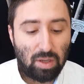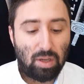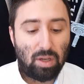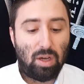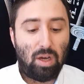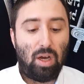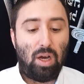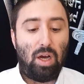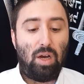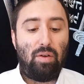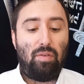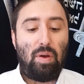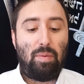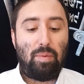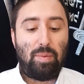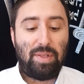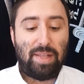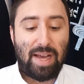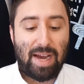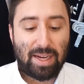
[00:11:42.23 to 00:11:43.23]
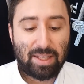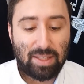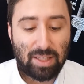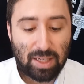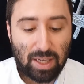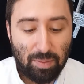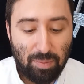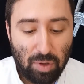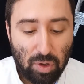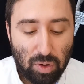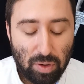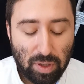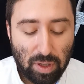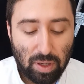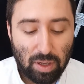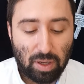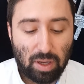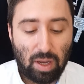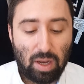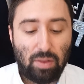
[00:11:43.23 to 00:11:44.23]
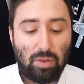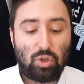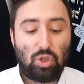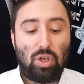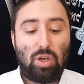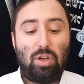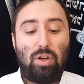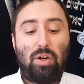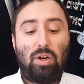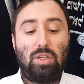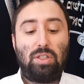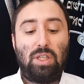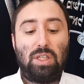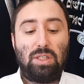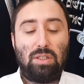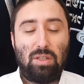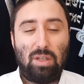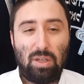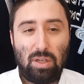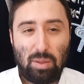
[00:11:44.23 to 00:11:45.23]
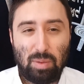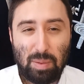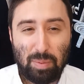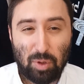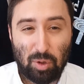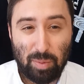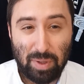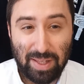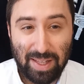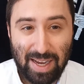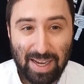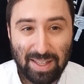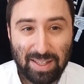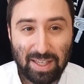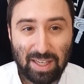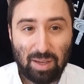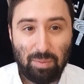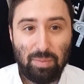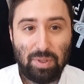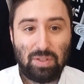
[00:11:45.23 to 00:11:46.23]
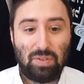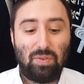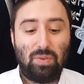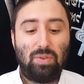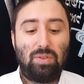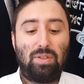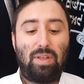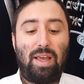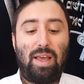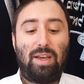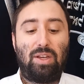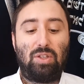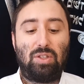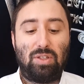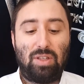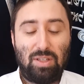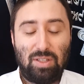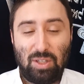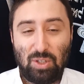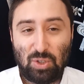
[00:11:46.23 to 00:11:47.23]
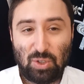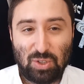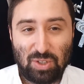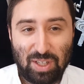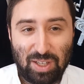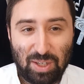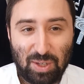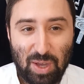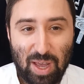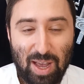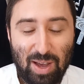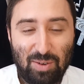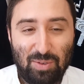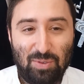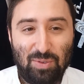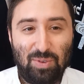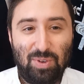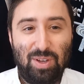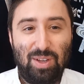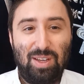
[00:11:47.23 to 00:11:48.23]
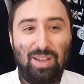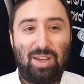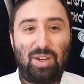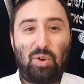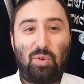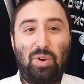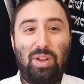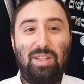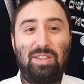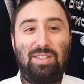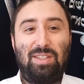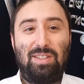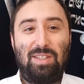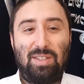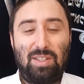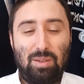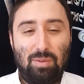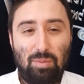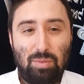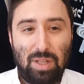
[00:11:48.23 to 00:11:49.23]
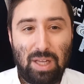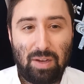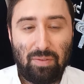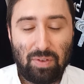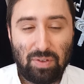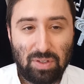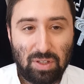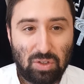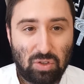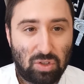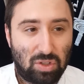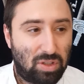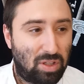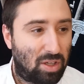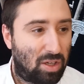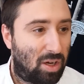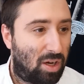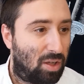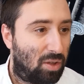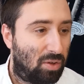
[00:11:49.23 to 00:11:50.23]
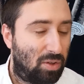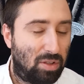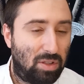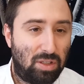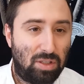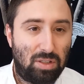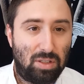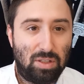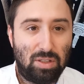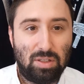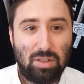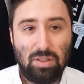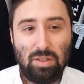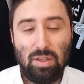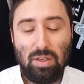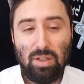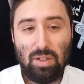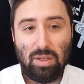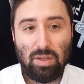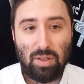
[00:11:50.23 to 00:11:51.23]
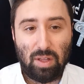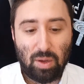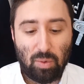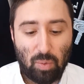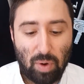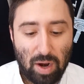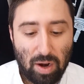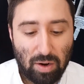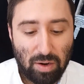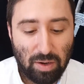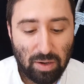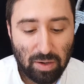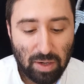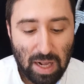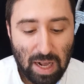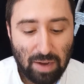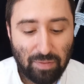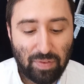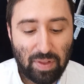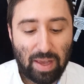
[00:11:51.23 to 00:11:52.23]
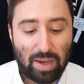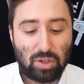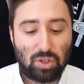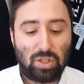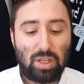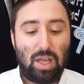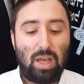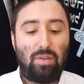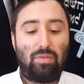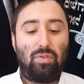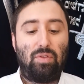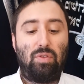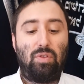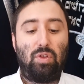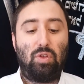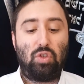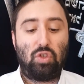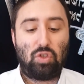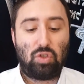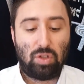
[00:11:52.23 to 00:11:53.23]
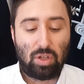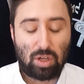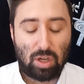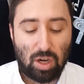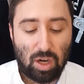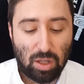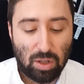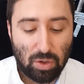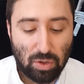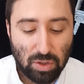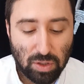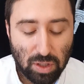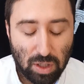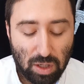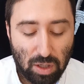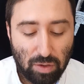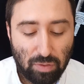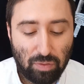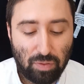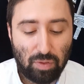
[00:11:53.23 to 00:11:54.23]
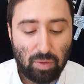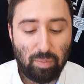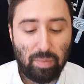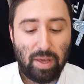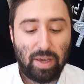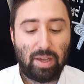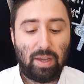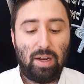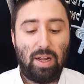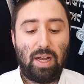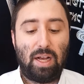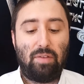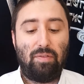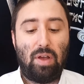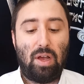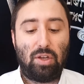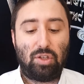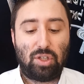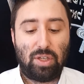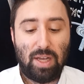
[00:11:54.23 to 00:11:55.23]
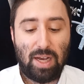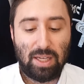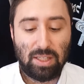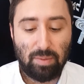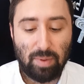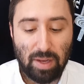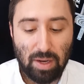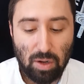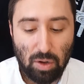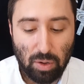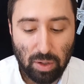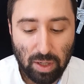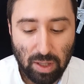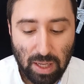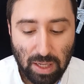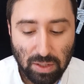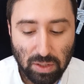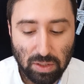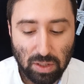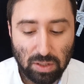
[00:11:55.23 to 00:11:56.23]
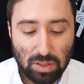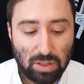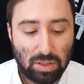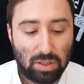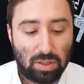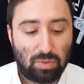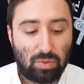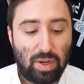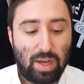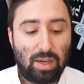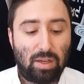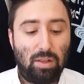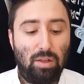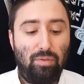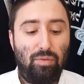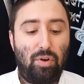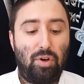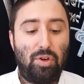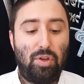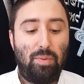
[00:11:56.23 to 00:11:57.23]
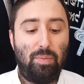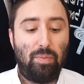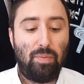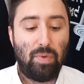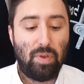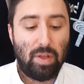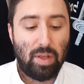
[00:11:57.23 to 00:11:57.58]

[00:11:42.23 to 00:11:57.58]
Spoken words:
The Shulchan Aruch says people are medachtek in mitzvos. They actually, it's interesting. You have green tzitzis. Some people have these interesting colored tzitzis they wear. You have to actually have the colors of the beged. Hagav Ashkenazim einogin lasos tzitzis rak levonim.